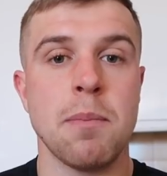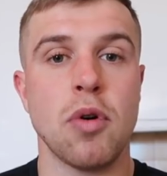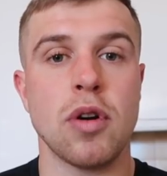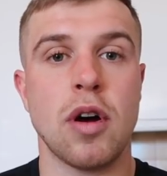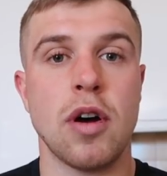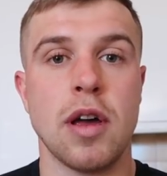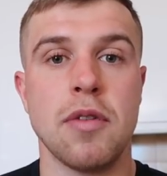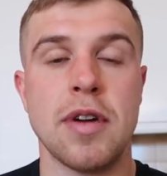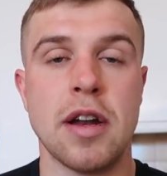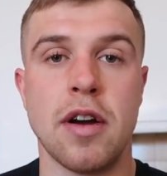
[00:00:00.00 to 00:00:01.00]
but I
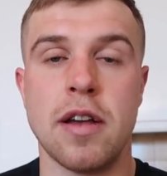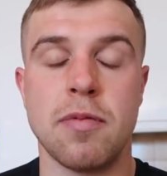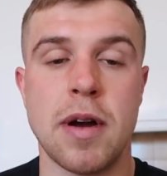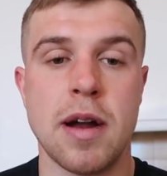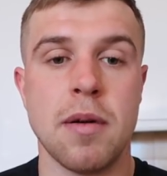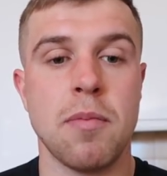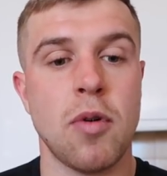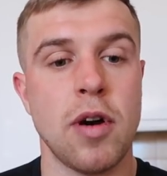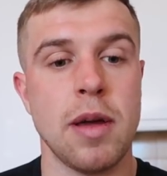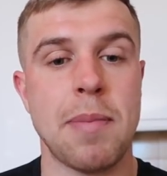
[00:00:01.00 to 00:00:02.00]
realized where
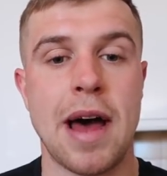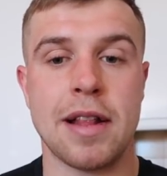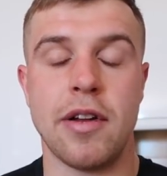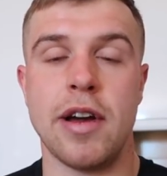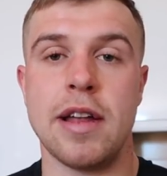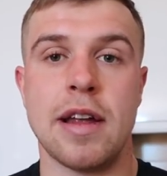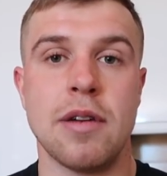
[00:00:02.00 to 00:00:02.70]
my path lies,